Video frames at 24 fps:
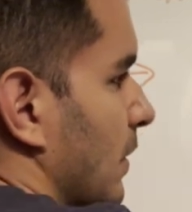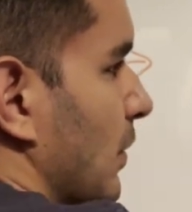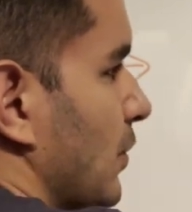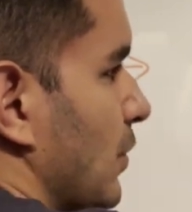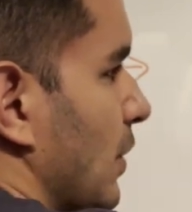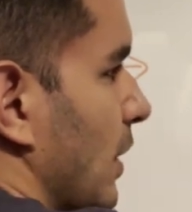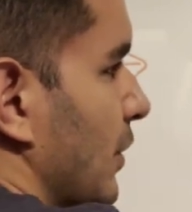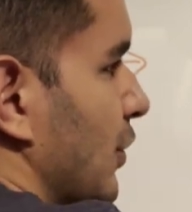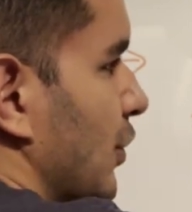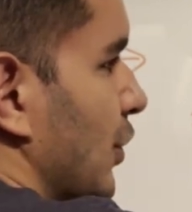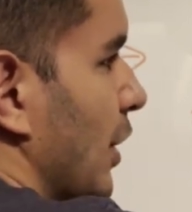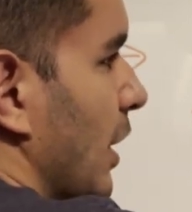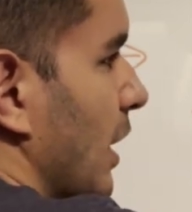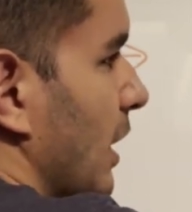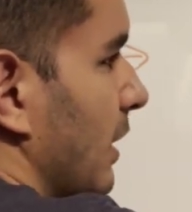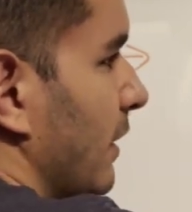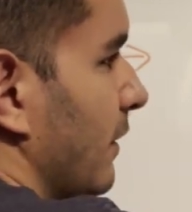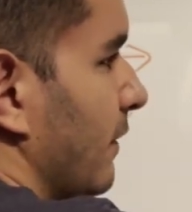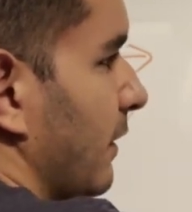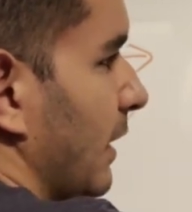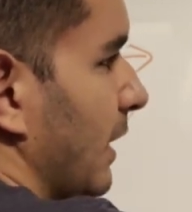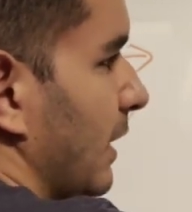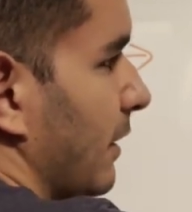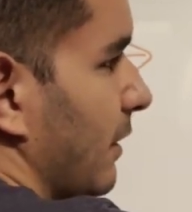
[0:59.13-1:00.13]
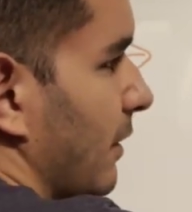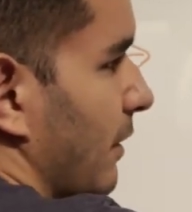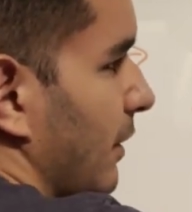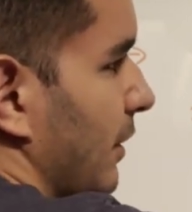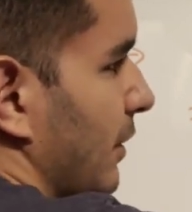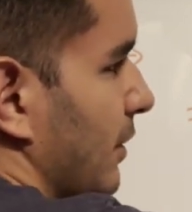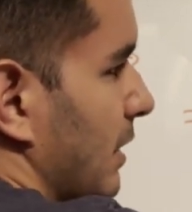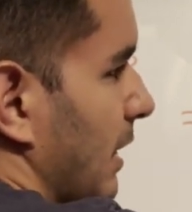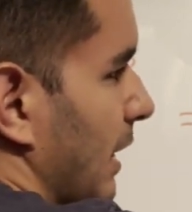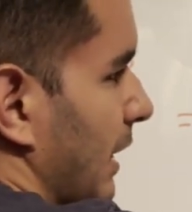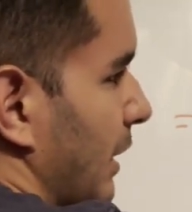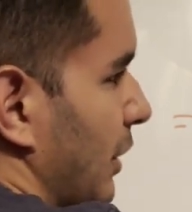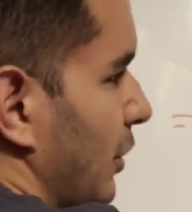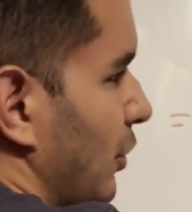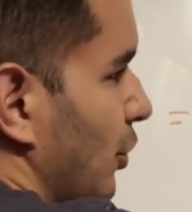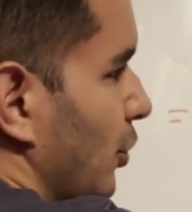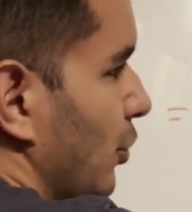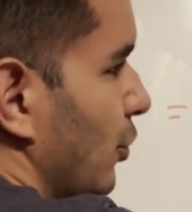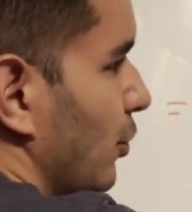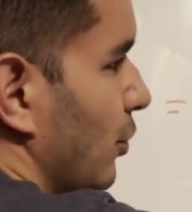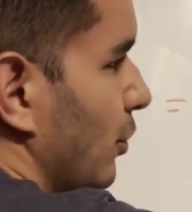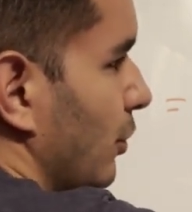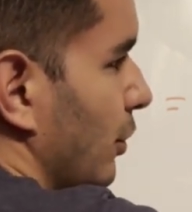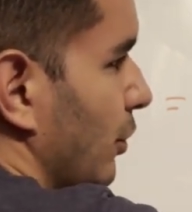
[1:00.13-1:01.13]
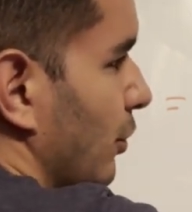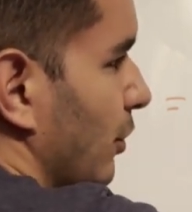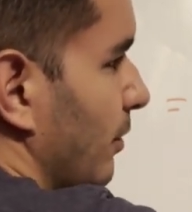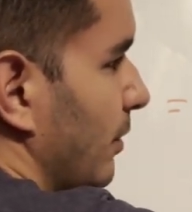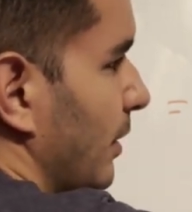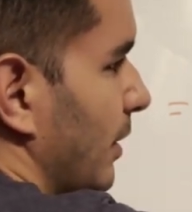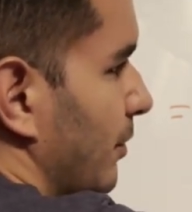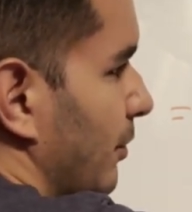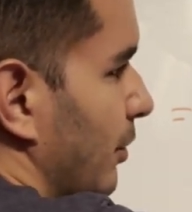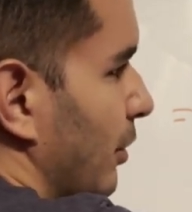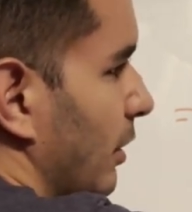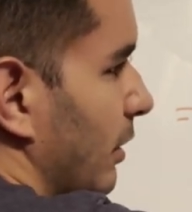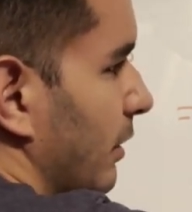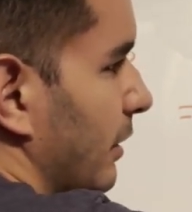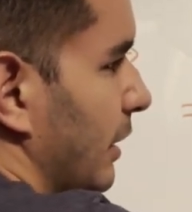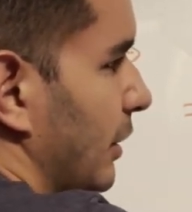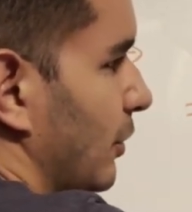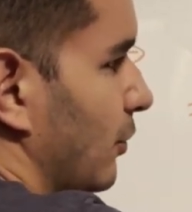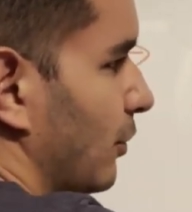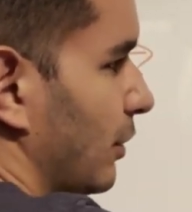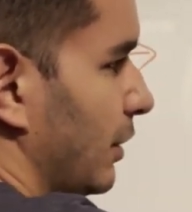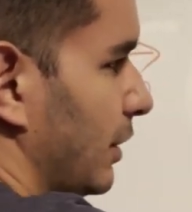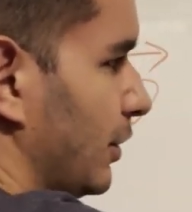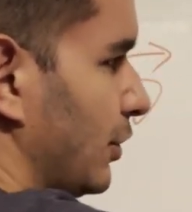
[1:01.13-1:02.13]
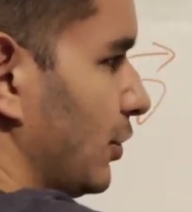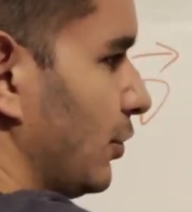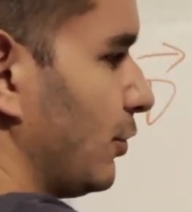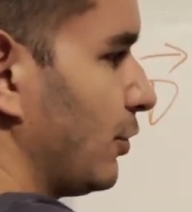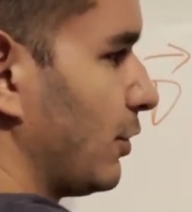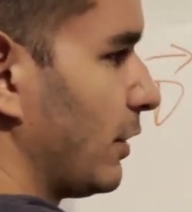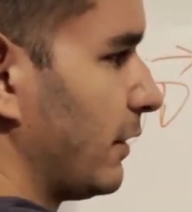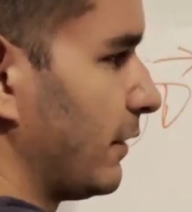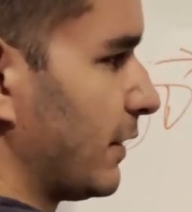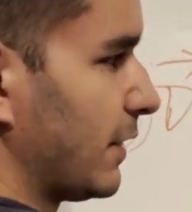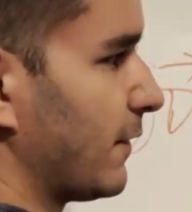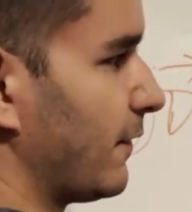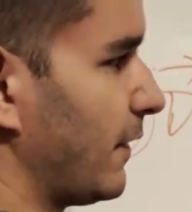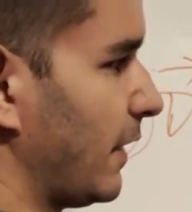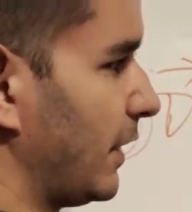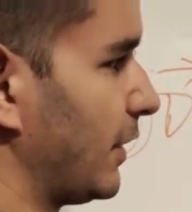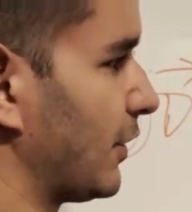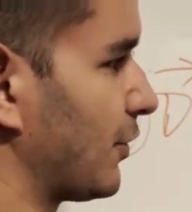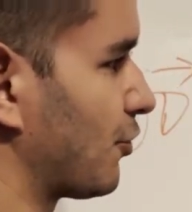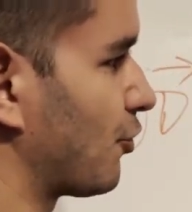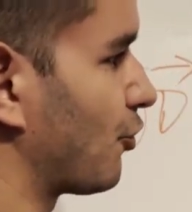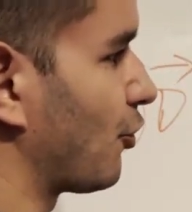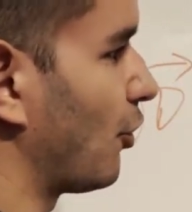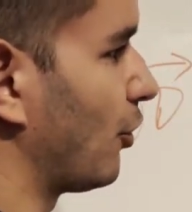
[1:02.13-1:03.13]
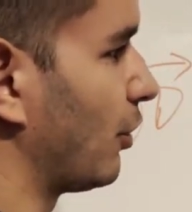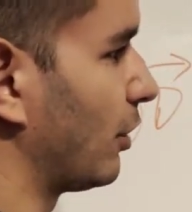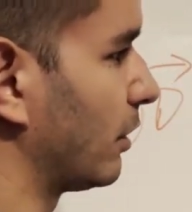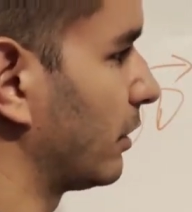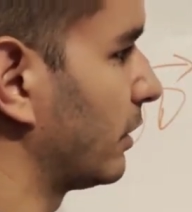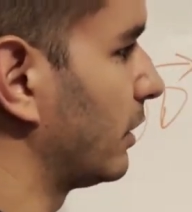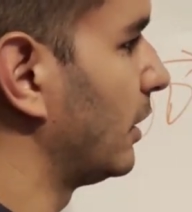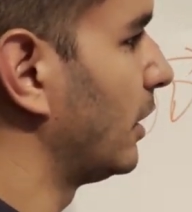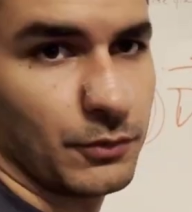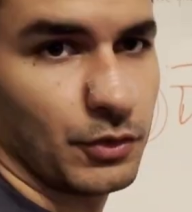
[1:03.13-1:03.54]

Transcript: such that if like there's like you, you'll be pulled inward due to this very strong